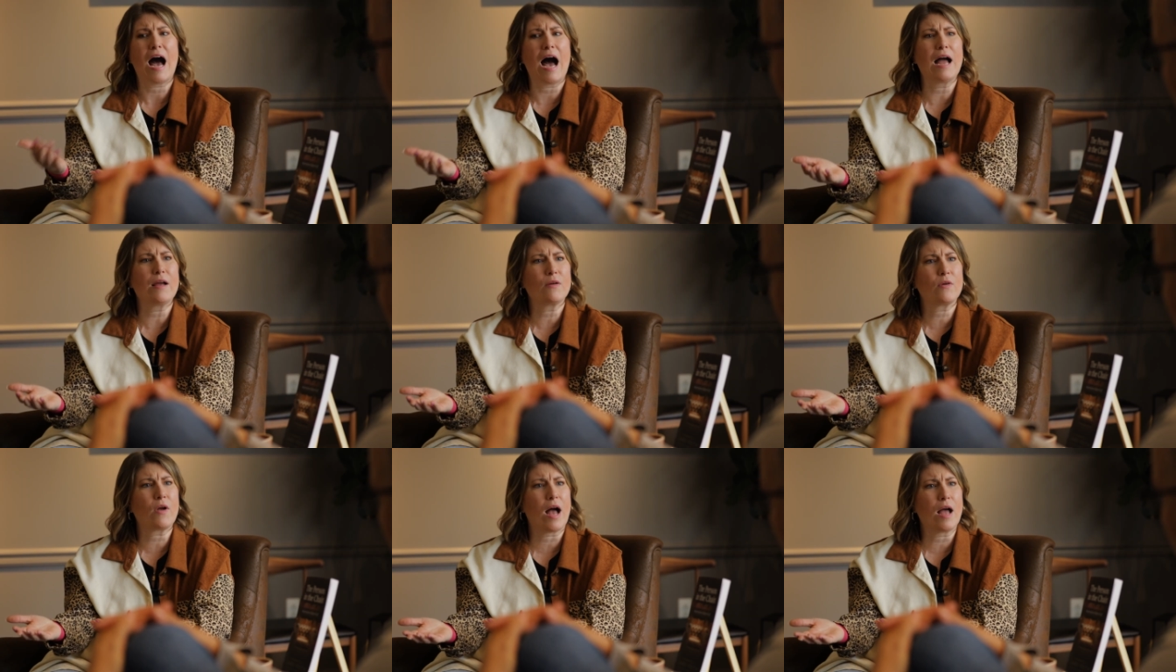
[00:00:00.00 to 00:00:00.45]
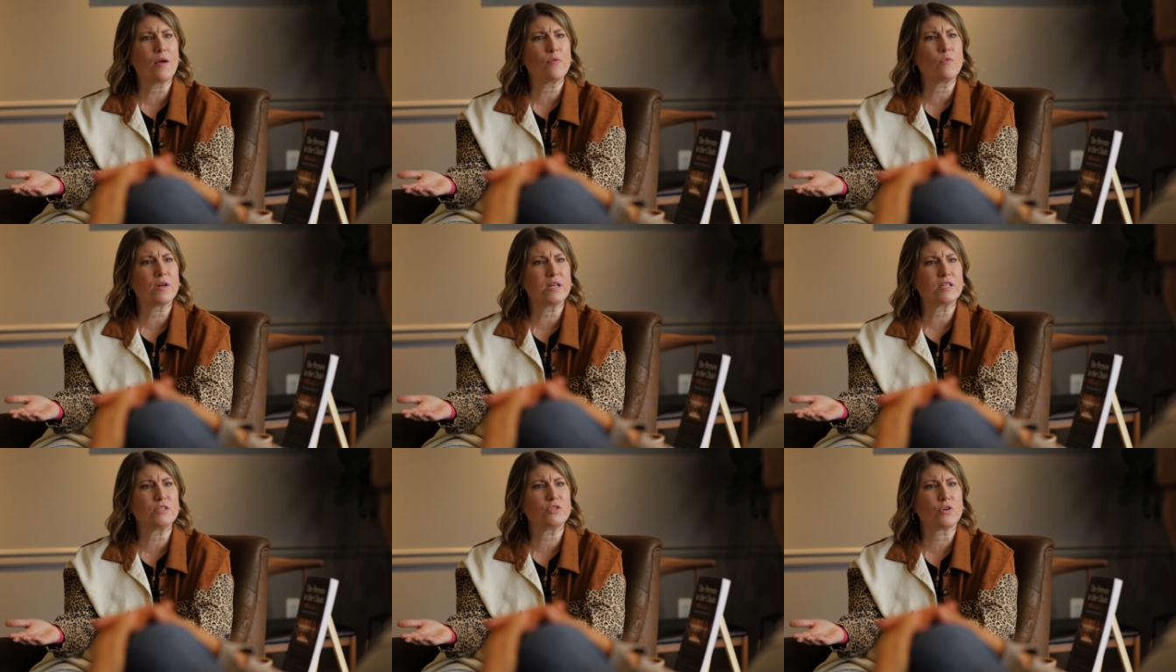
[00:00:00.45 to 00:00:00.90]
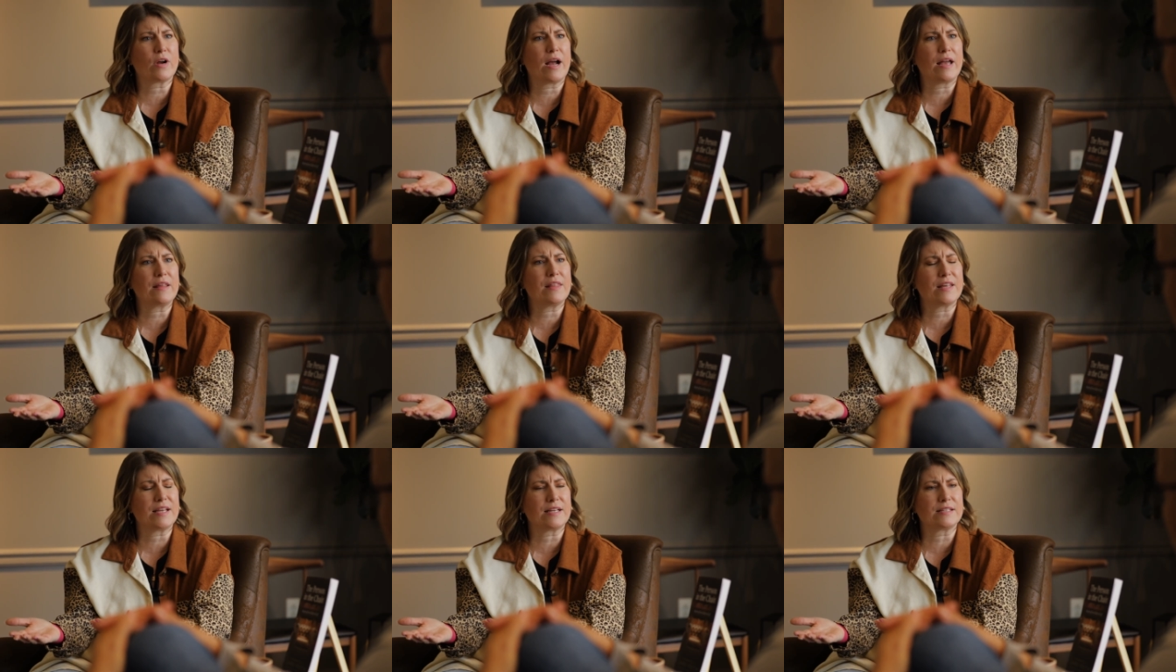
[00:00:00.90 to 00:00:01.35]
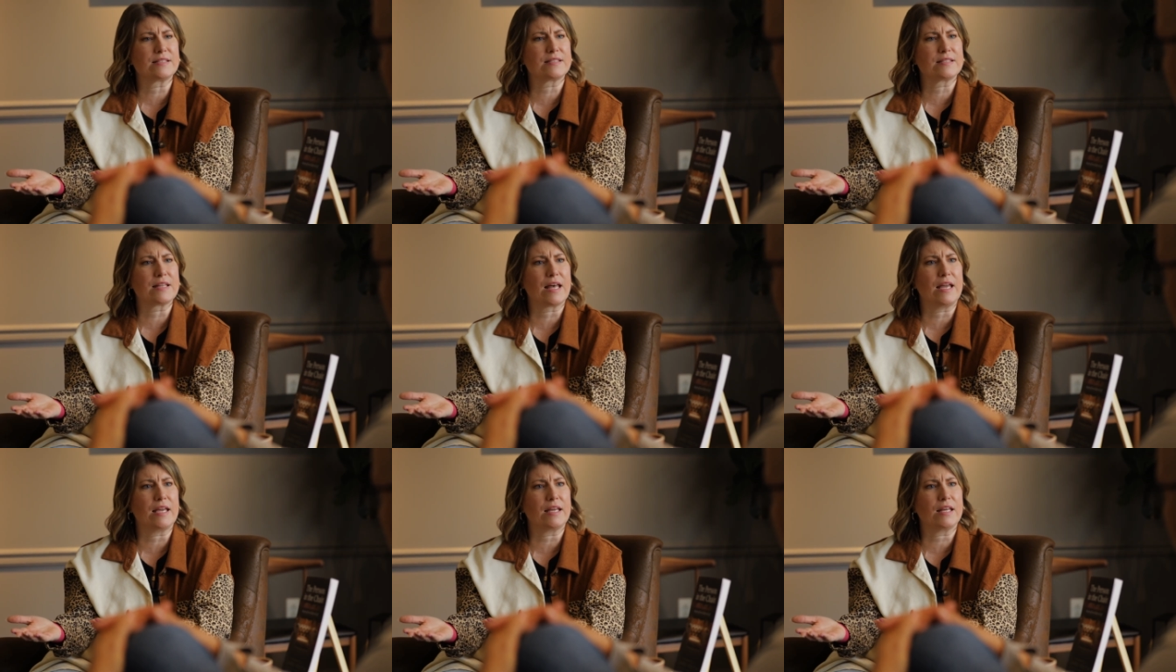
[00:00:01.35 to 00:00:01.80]
I I want to try this."
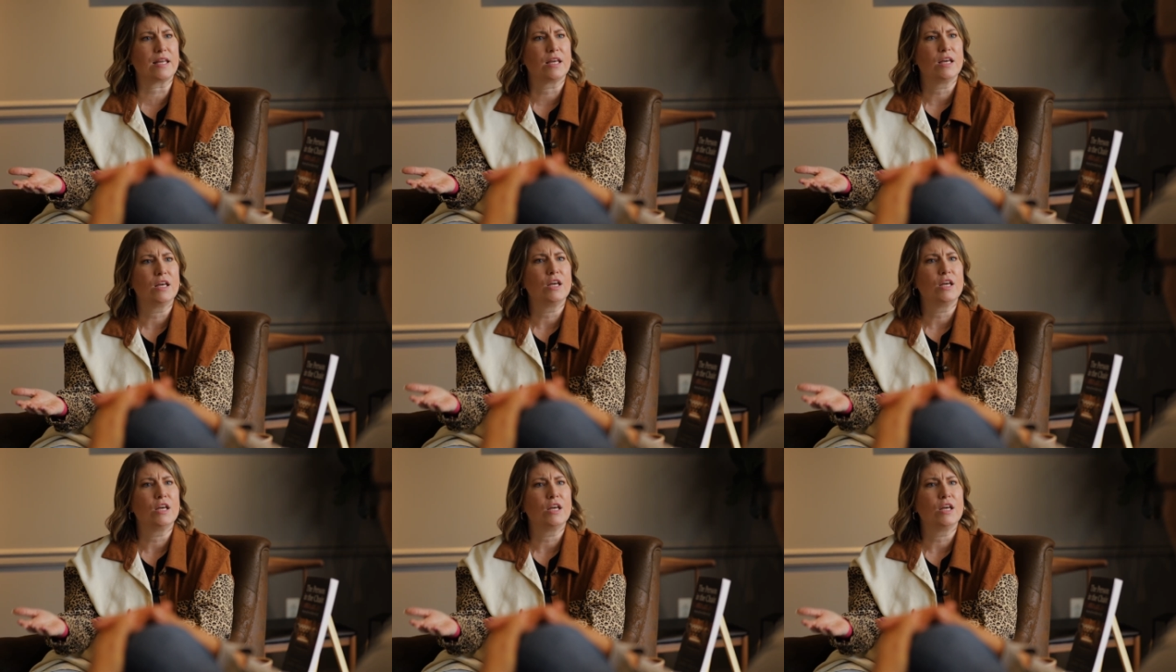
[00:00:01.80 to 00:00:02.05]
Like